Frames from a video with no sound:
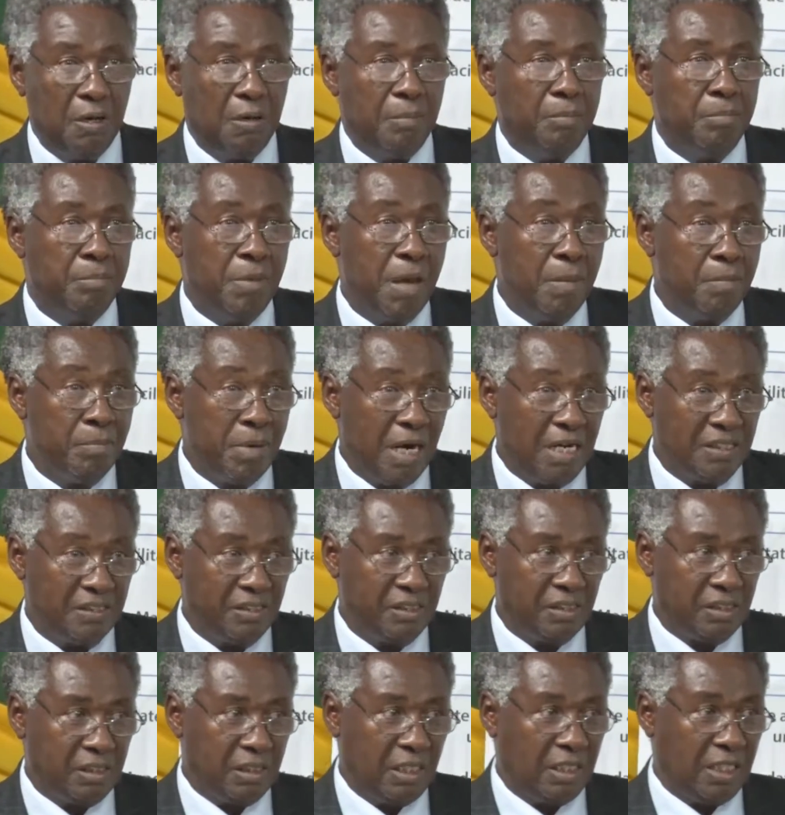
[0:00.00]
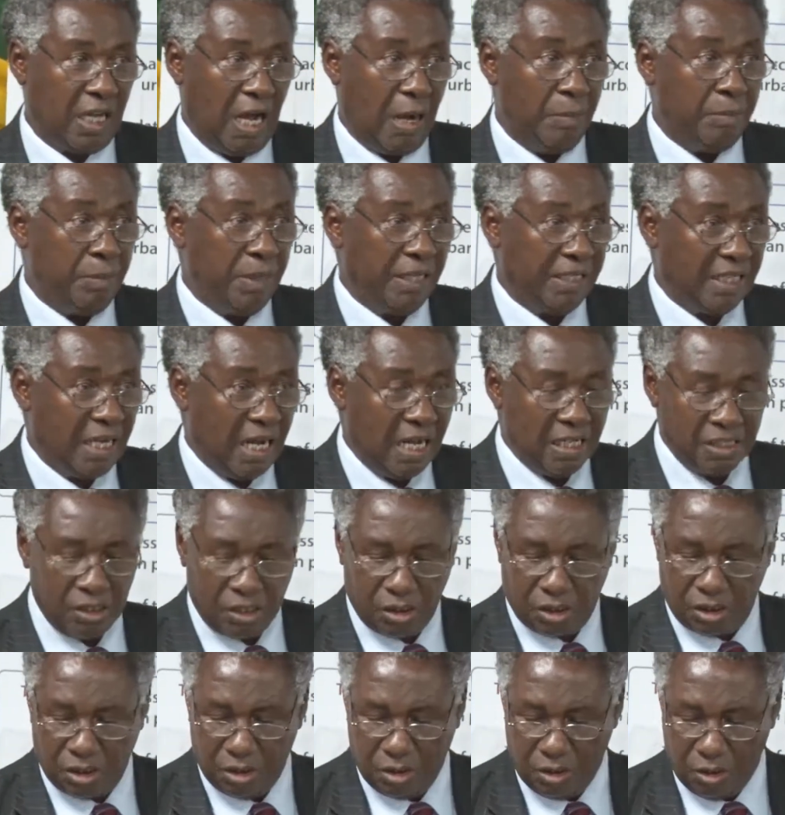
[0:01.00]
members and
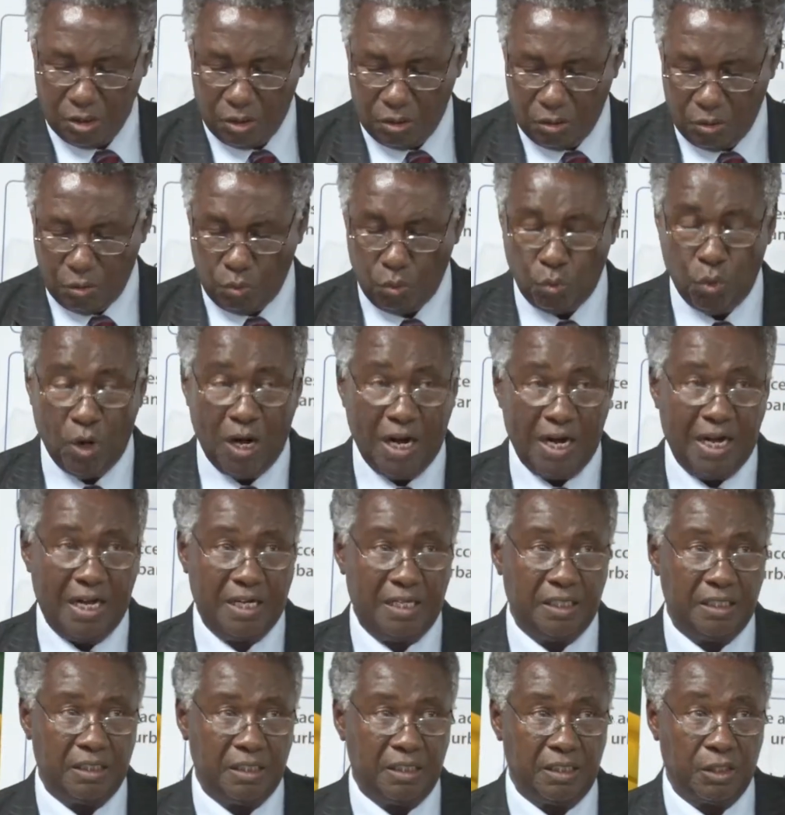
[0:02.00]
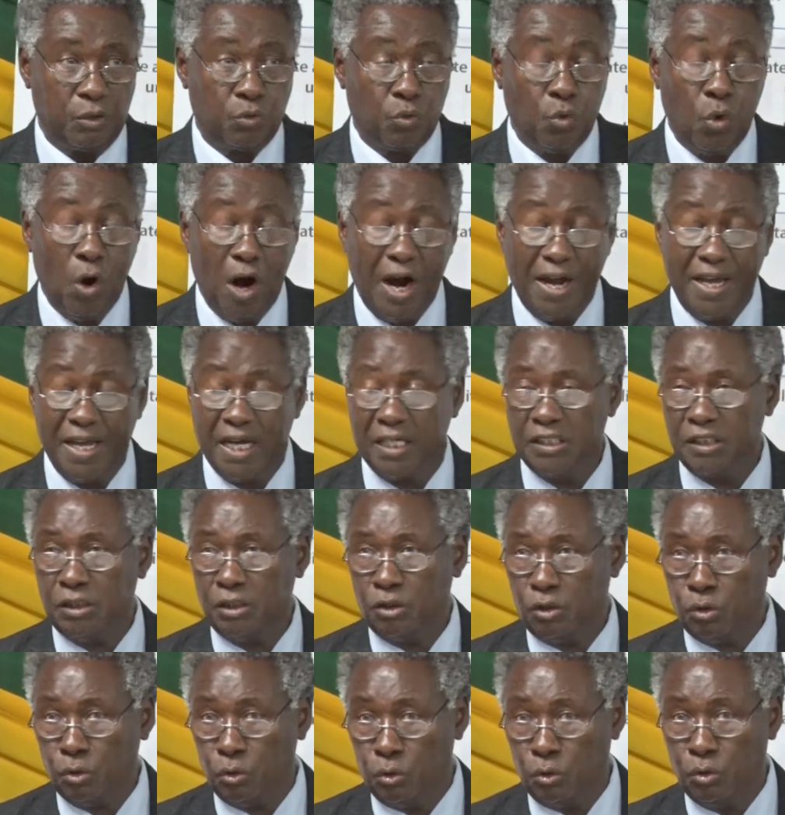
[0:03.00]
applicants were required
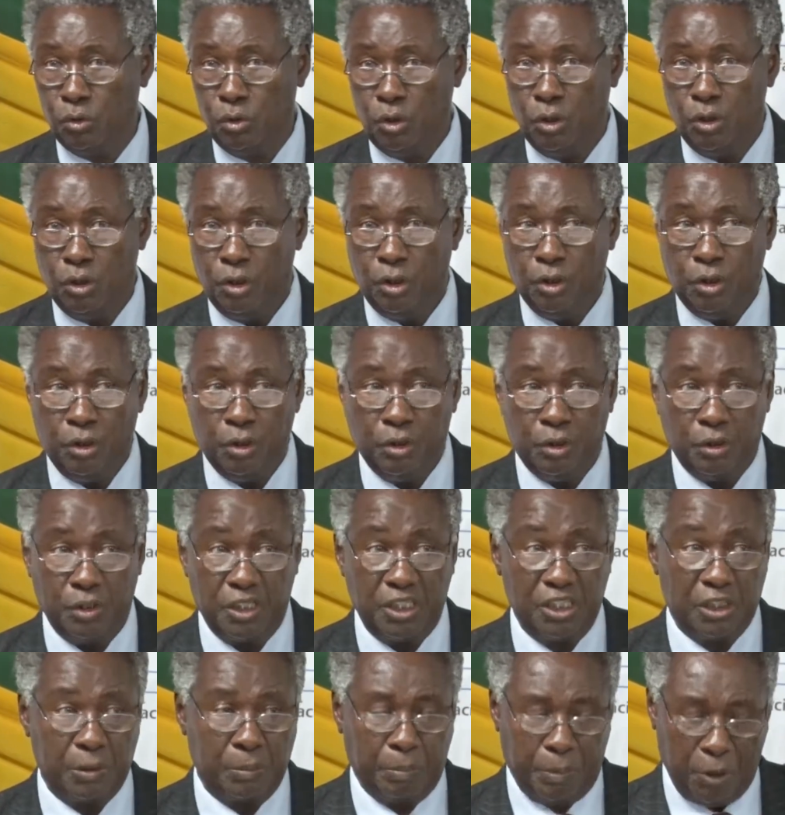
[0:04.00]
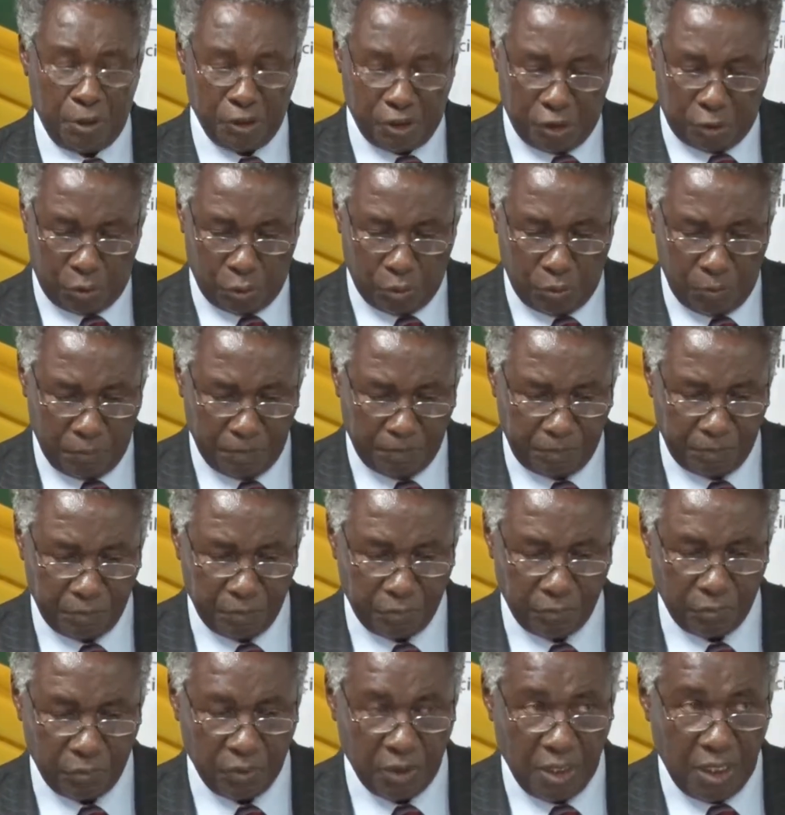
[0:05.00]
to respond to.
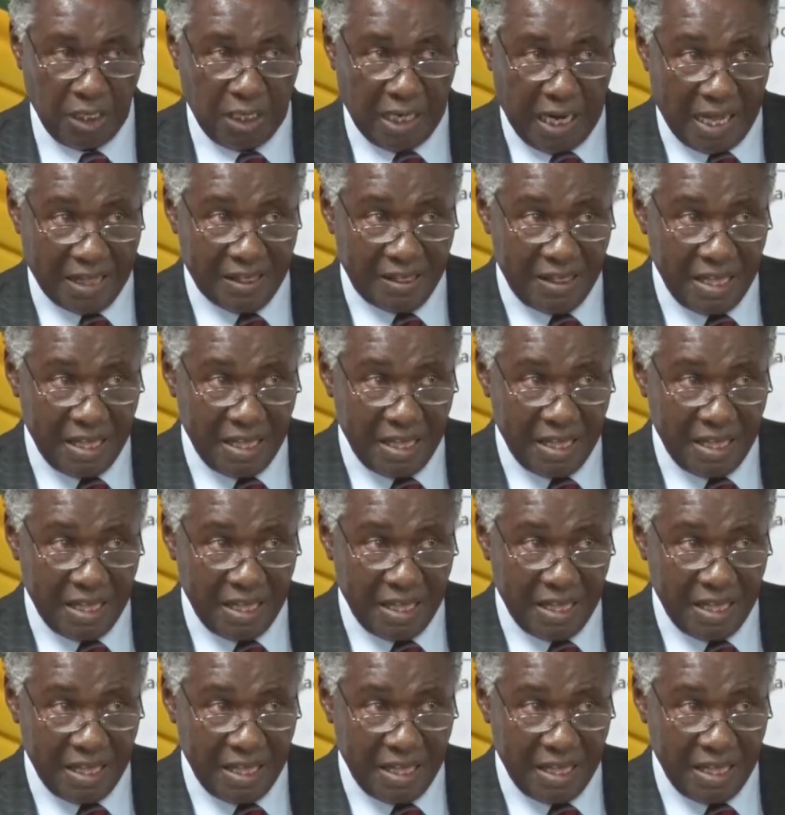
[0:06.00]
And